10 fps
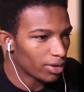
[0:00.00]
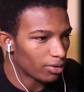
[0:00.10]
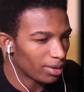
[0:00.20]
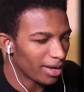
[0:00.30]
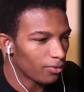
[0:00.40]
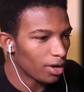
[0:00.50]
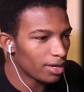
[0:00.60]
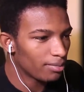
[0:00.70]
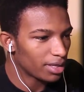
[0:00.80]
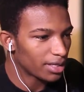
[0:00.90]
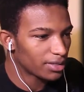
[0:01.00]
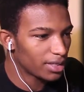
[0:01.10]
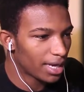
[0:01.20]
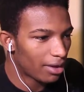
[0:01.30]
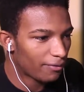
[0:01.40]
We can only one, but let's
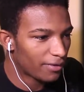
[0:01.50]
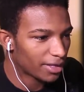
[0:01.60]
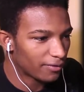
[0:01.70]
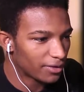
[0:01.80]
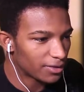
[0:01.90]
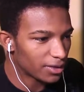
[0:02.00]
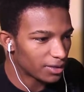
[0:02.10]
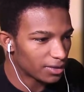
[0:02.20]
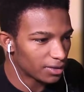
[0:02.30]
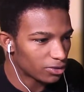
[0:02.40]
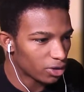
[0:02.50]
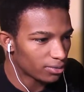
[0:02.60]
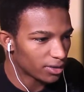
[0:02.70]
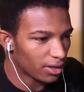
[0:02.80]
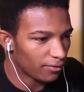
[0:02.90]
see how effective this is in
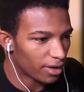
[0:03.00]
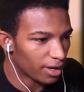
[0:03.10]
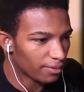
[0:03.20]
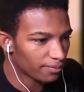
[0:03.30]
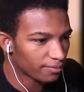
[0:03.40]
terms of uh,